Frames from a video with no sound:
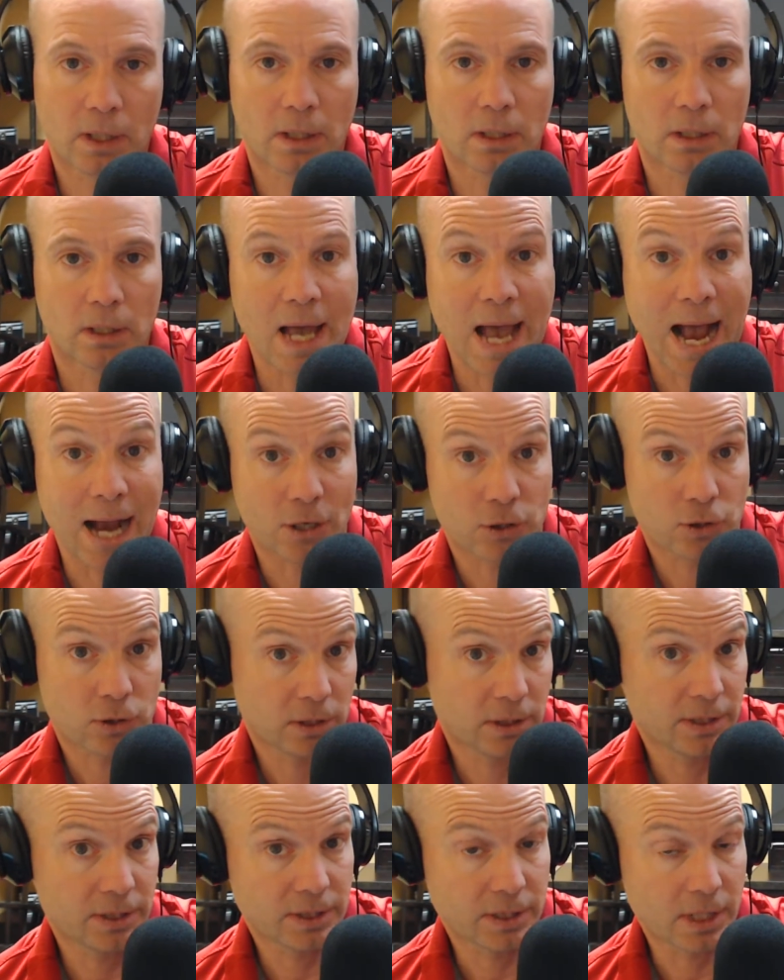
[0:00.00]

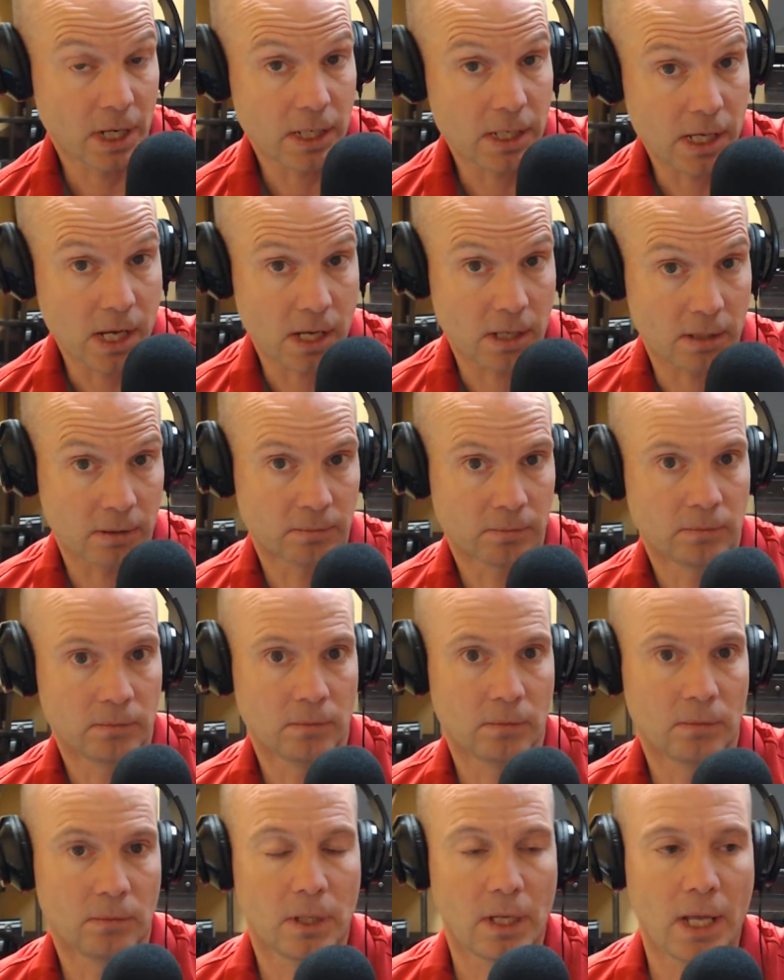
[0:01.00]
Actually studying.
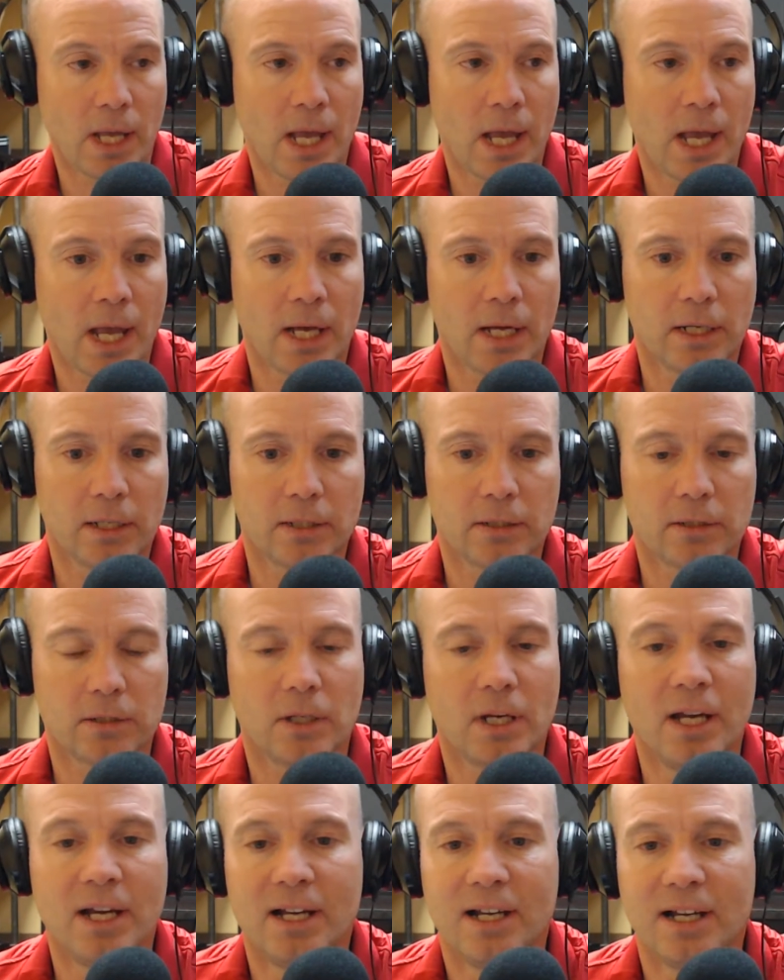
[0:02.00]
And
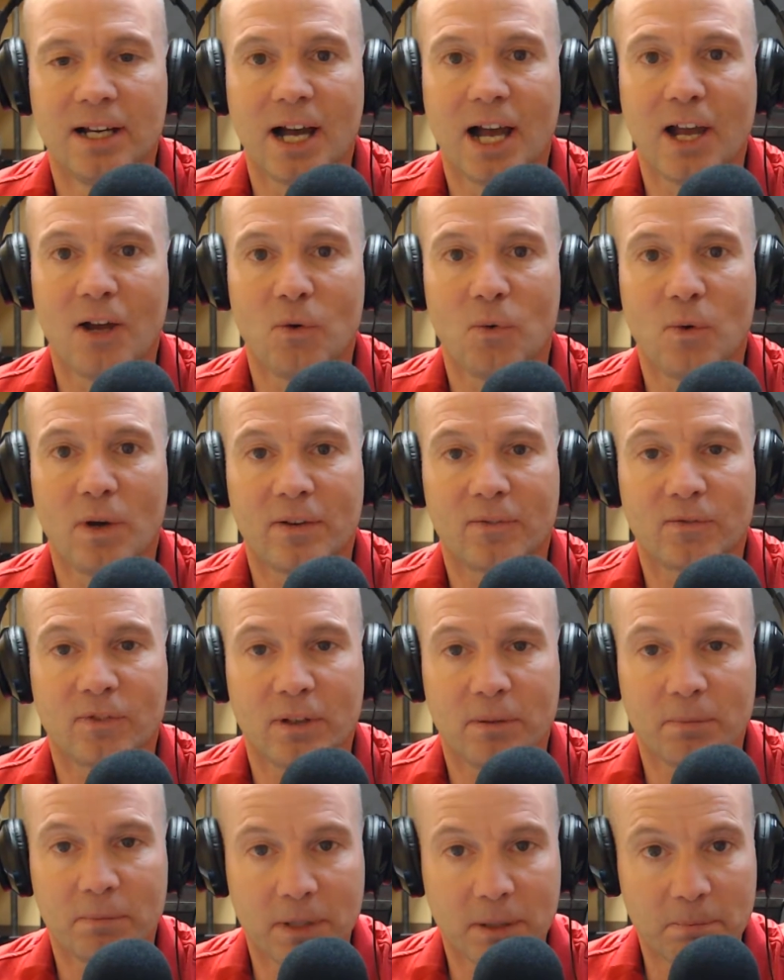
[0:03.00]
I went
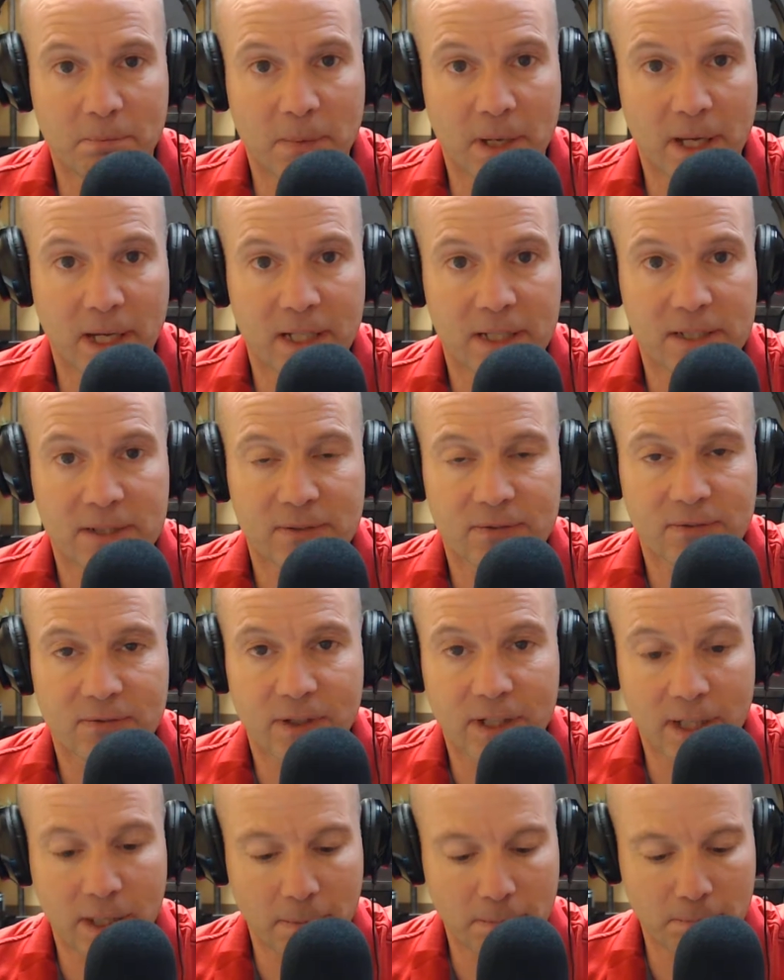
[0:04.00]
from the biggest
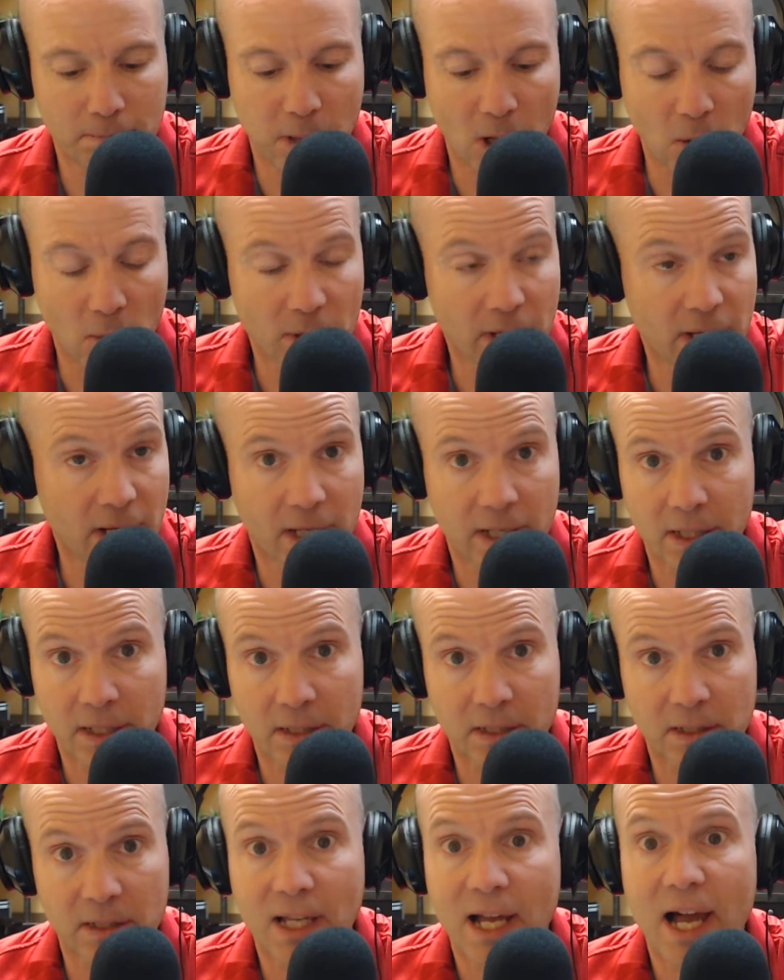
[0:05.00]
frickin' bonehead
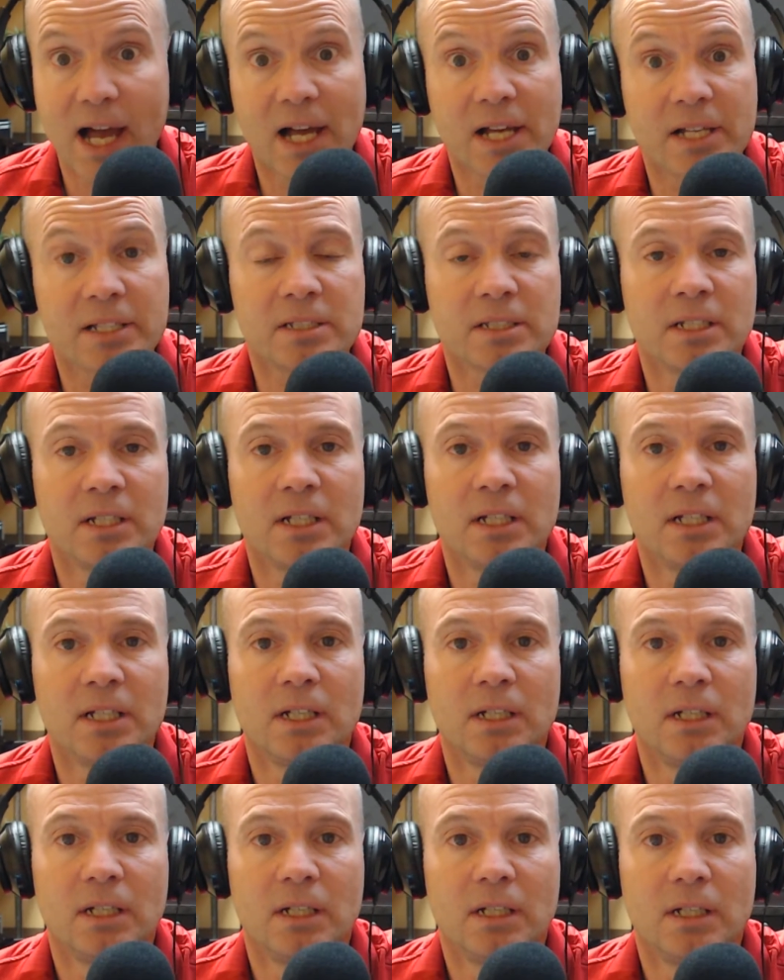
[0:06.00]
in class
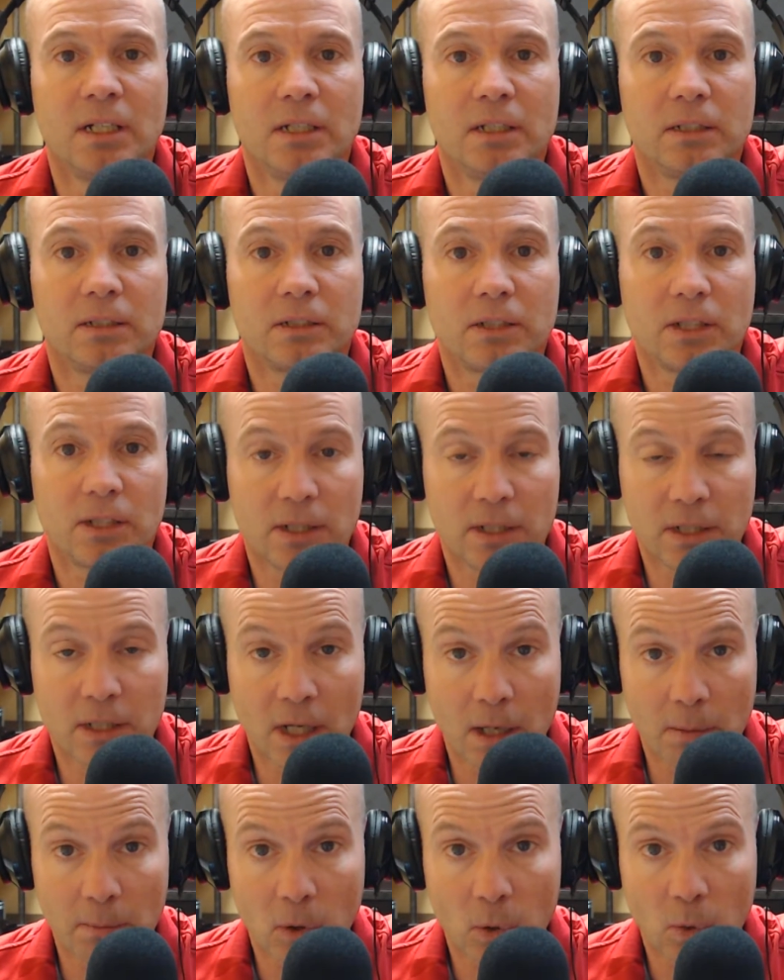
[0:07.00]
to the
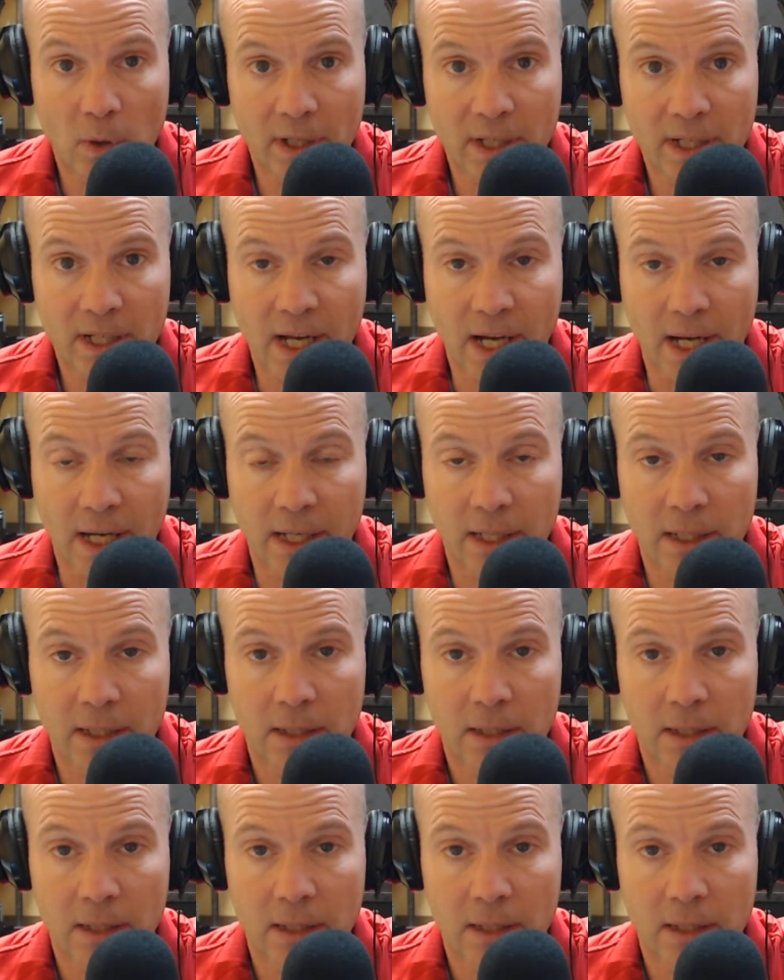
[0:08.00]
number one guy